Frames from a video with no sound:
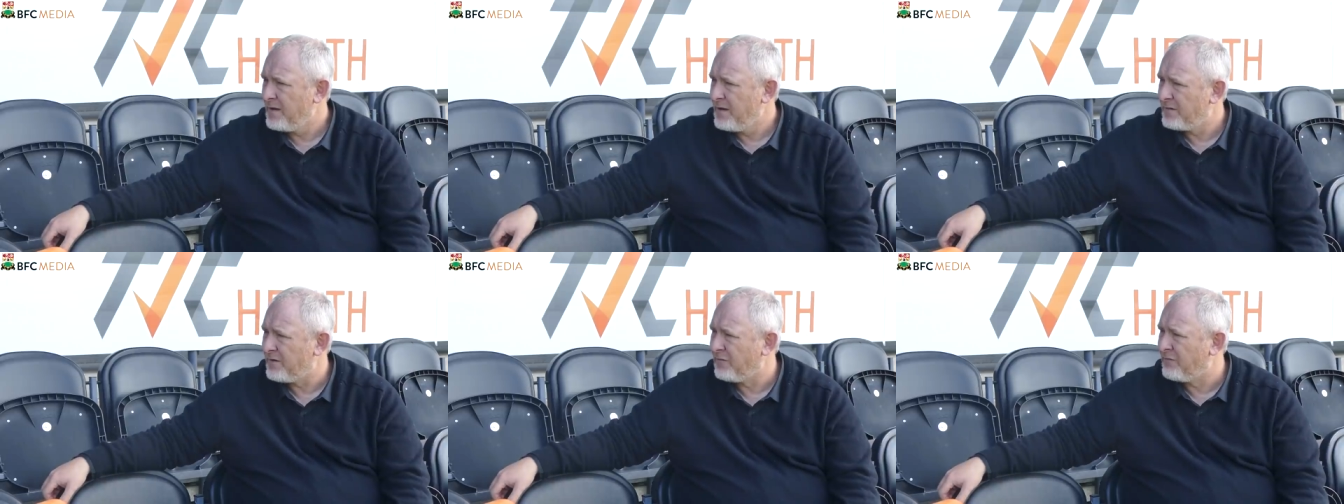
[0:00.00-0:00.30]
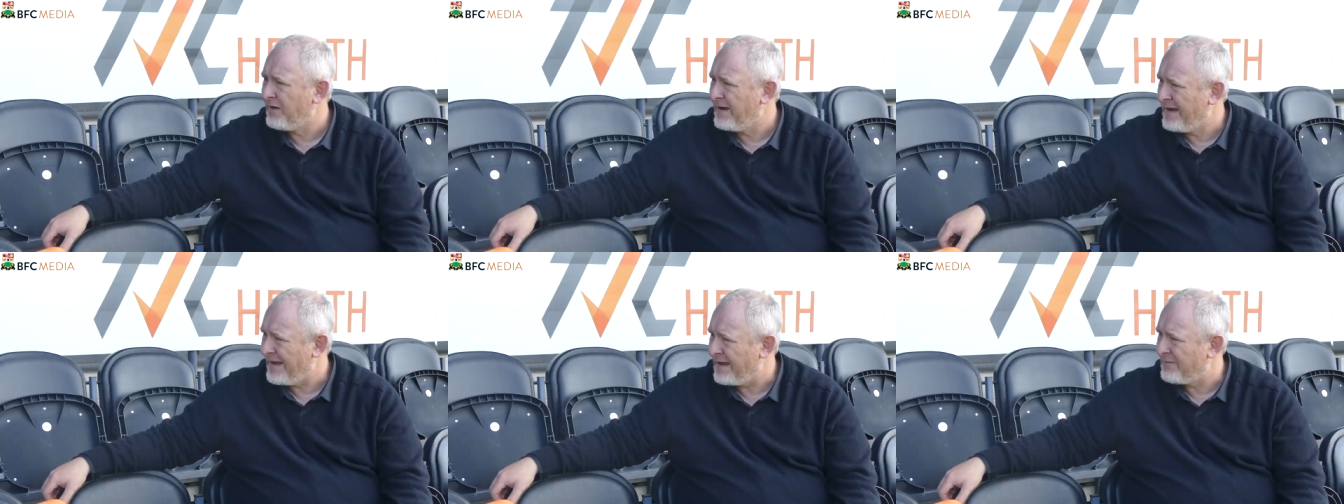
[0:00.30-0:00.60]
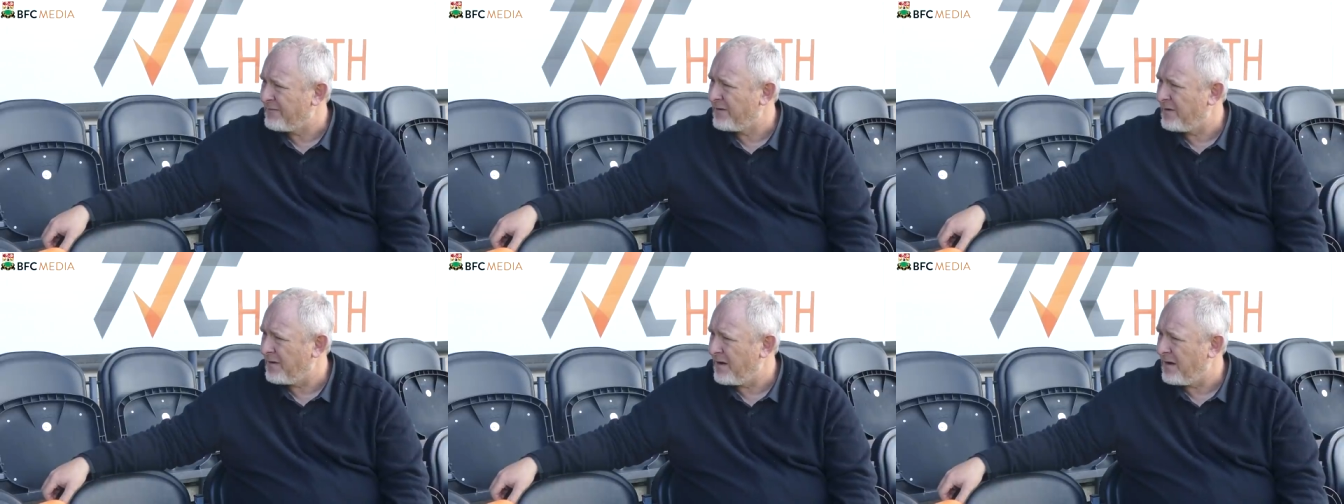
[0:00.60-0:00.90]
to really
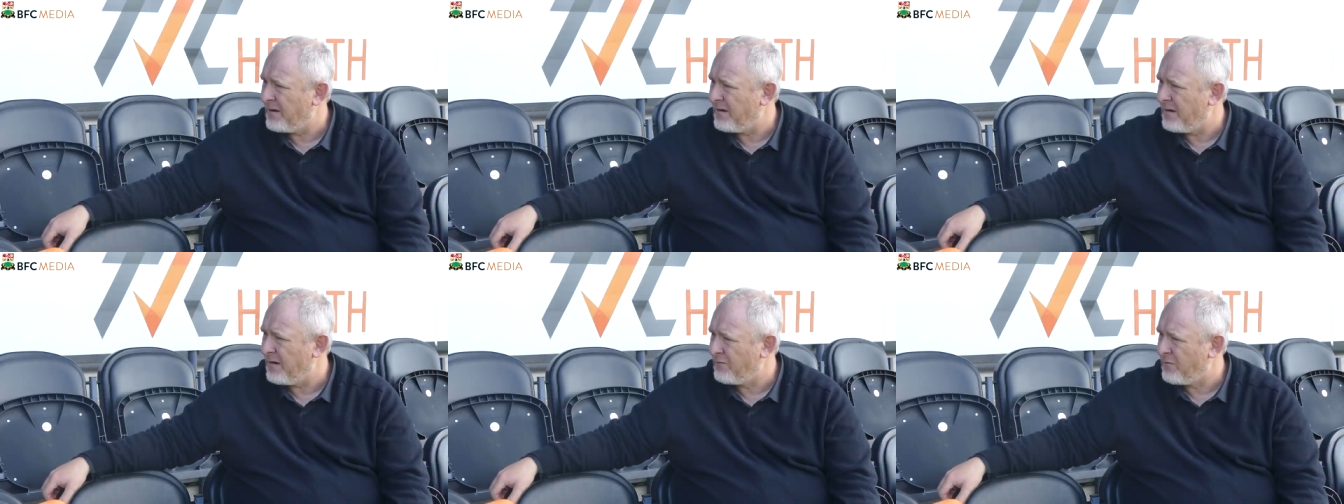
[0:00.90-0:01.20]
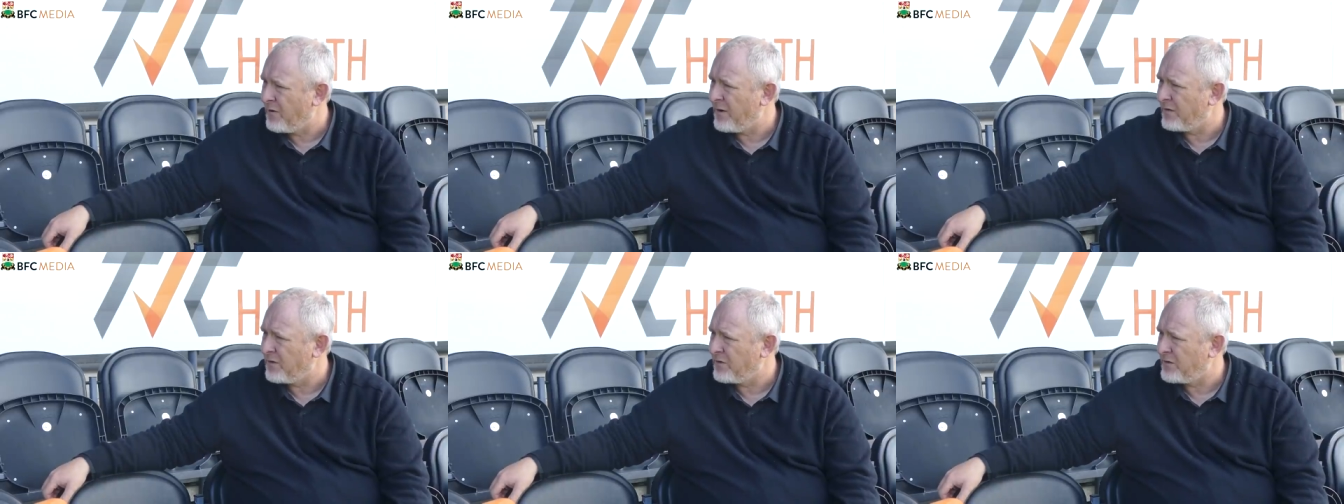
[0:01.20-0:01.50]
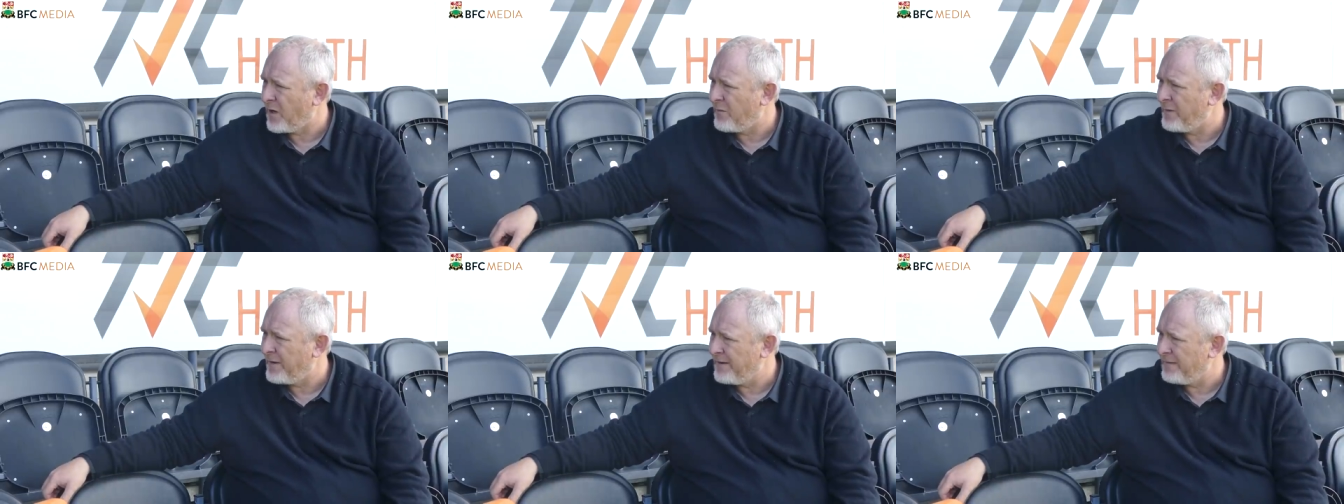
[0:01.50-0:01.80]
have a, a, a right good
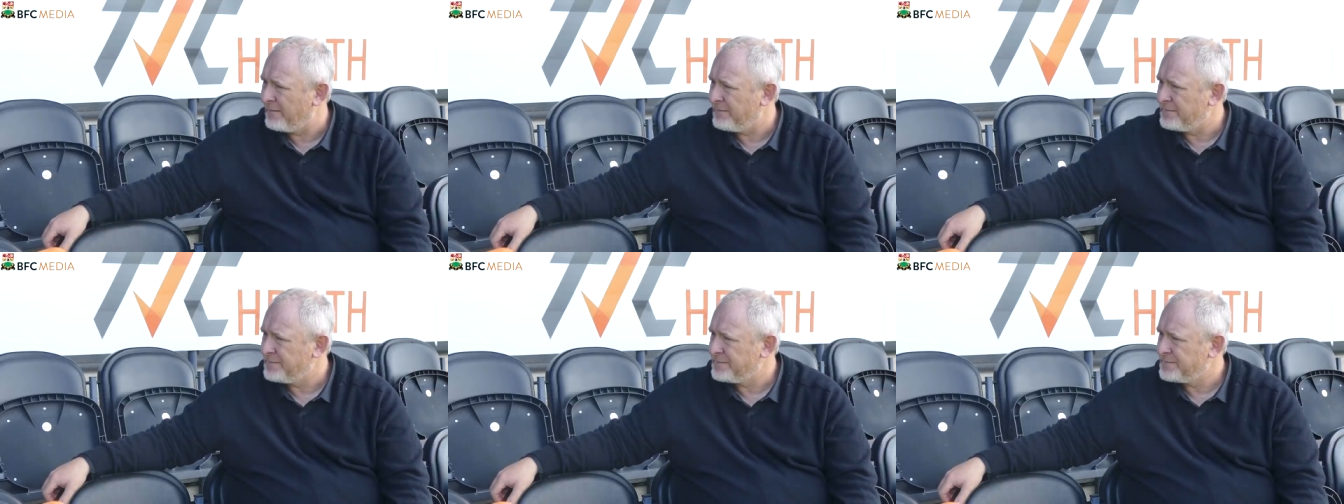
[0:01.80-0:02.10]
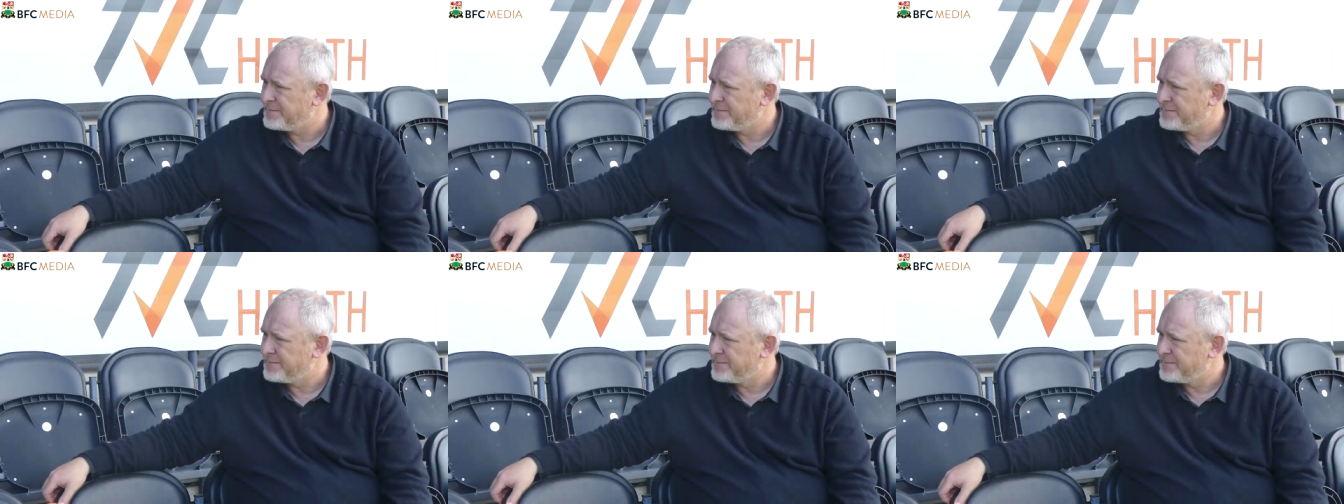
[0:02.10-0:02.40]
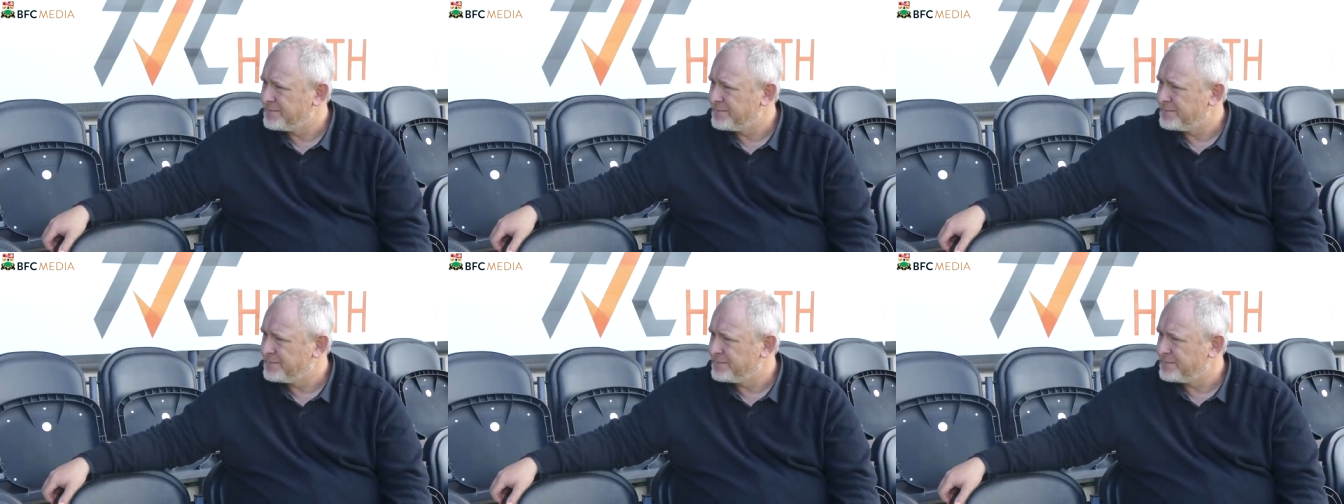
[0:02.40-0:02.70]
go at it. You
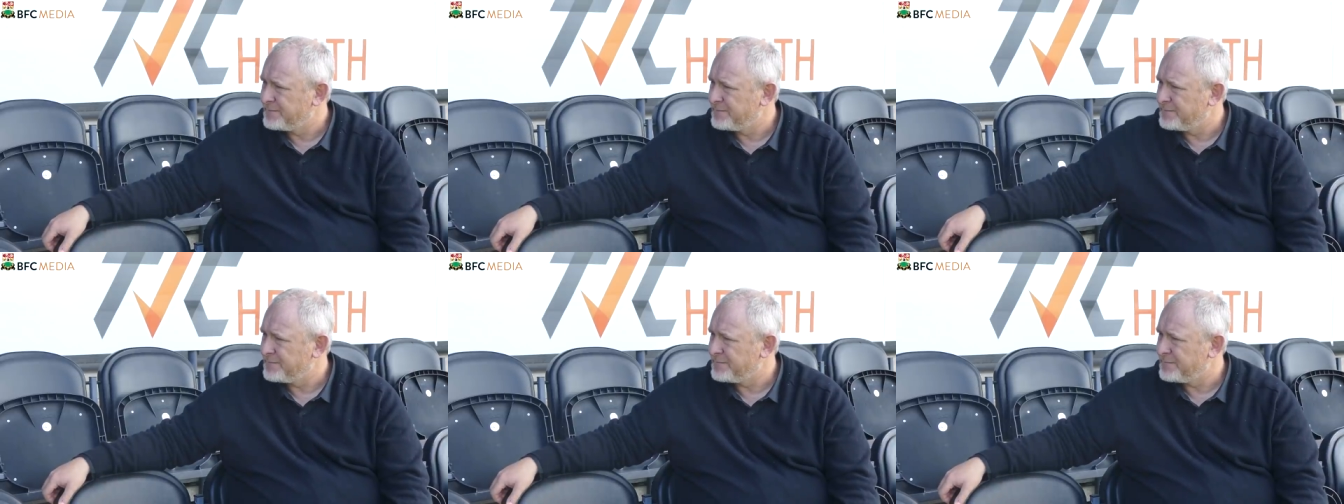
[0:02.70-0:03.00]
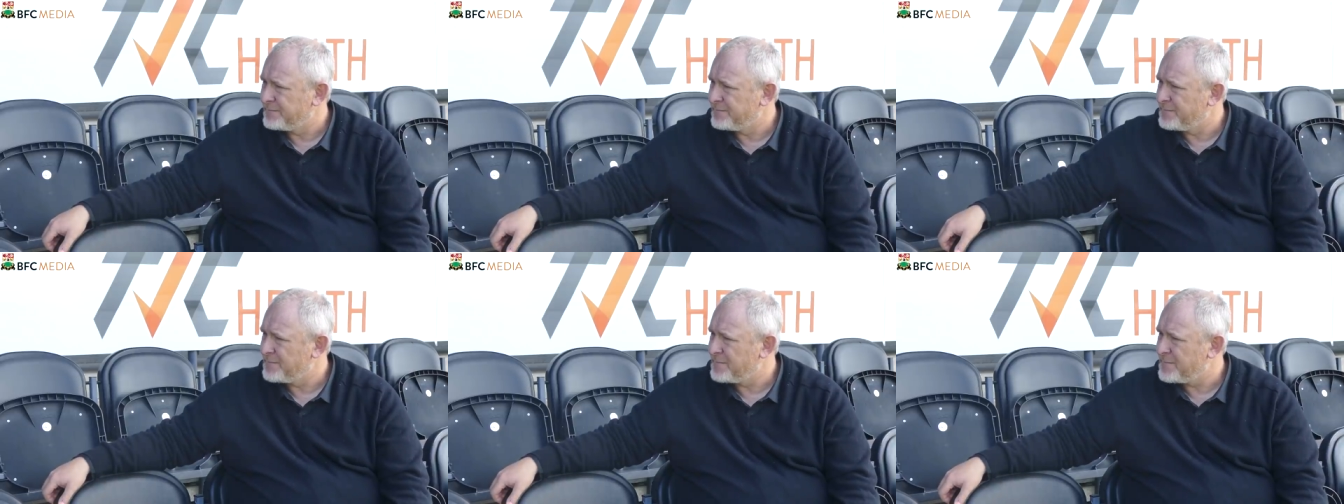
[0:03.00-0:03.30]
touched on it there.